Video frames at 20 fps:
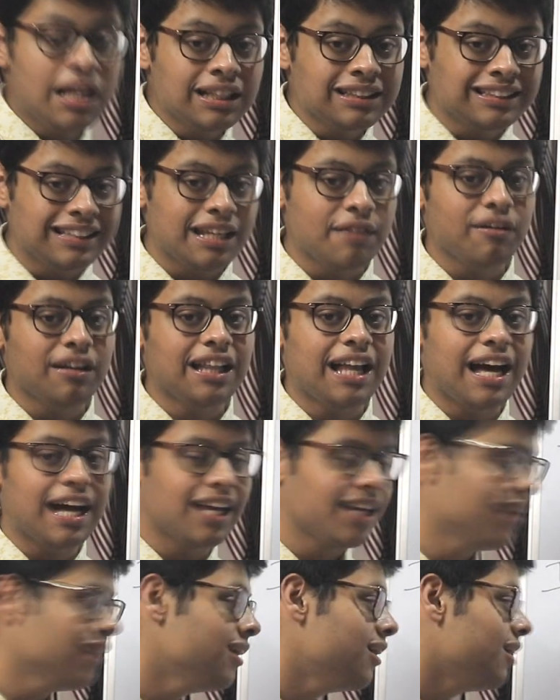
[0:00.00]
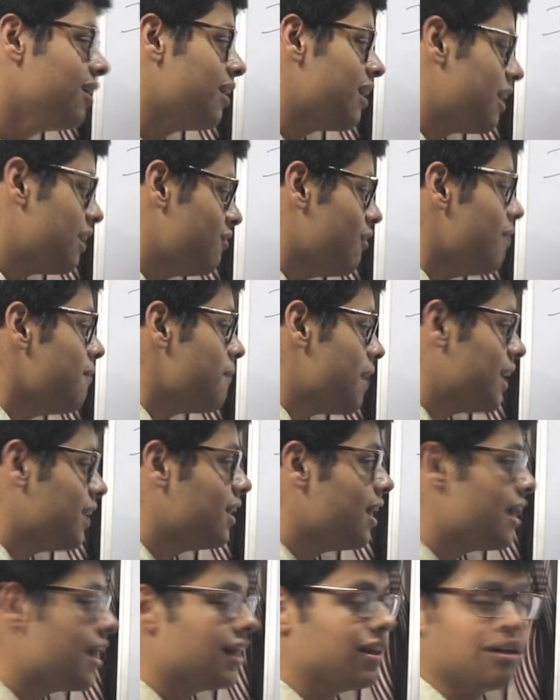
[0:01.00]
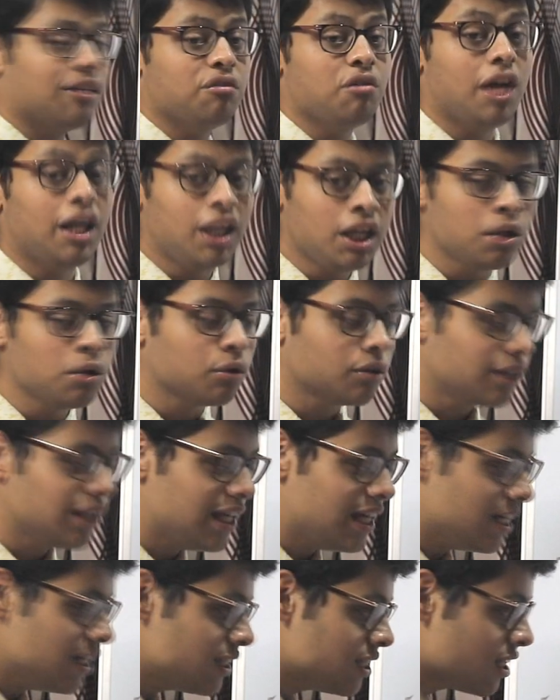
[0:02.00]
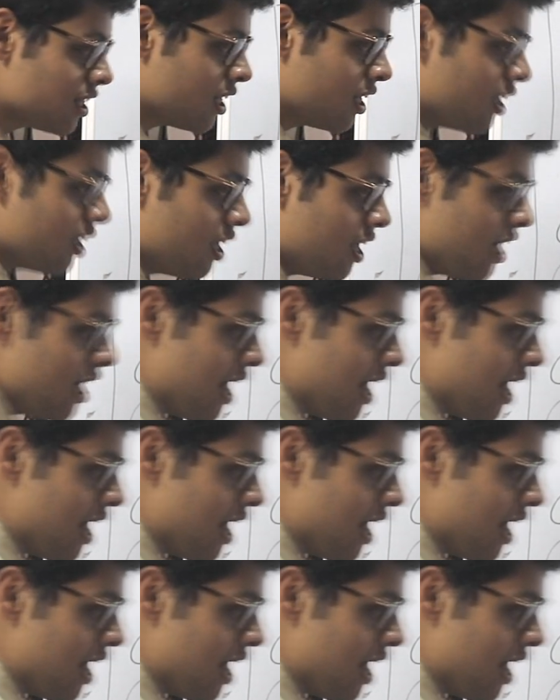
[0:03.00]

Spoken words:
please leave a line. It will make the letter really look neat.